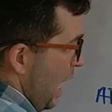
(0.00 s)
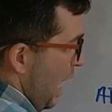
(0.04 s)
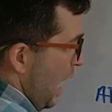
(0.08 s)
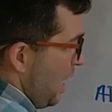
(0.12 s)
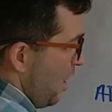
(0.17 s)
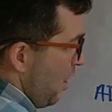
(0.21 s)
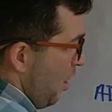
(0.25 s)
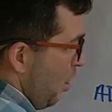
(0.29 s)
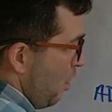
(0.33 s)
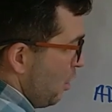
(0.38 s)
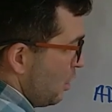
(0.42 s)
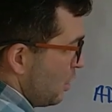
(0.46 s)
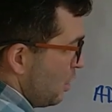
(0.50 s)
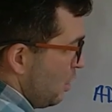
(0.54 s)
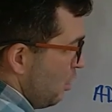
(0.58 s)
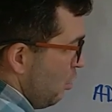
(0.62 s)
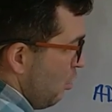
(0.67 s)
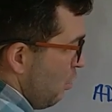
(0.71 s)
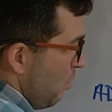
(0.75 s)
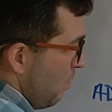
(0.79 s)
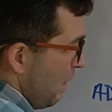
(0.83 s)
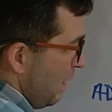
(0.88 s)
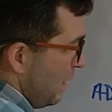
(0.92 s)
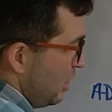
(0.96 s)
and
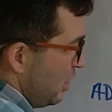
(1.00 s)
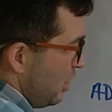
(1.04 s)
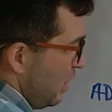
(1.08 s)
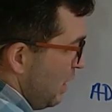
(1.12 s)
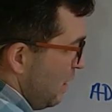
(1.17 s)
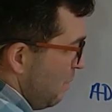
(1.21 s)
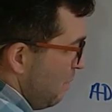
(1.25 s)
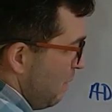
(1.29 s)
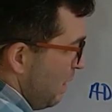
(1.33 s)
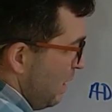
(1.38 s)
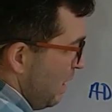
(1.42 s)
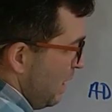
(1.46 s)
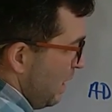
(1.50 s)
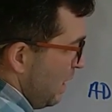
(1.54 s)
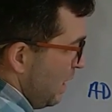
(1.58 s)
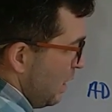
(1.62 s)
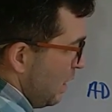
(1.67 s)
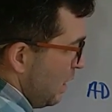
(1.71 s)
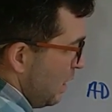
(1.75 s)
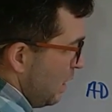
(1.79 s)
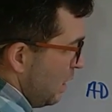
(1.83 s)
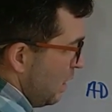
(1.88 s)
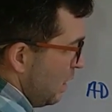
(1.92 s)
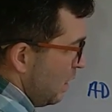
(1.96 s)
also my GDP
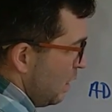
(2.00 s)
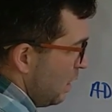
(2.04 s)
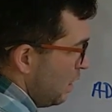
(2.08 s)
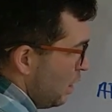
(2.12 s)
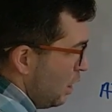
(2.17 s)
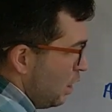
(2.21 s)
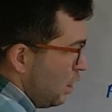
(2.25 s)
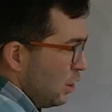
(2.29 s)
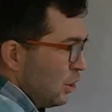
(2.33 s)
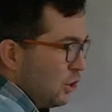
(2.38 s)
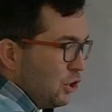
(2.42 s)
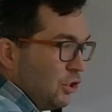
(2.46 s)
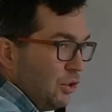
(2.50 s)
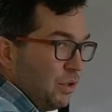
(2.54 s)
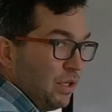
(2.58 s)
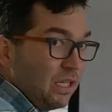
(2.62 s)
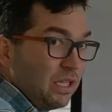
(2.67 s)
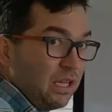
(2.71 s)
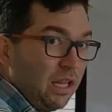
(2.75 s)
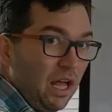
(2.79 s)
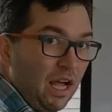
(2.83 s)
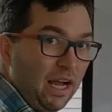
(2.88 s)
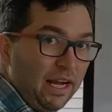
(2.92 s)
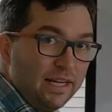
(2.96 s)
to
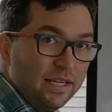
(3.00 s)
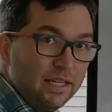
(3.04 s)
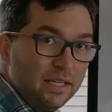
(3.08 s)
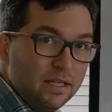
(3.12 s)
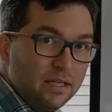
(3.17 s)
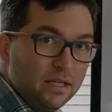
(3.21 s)
decline.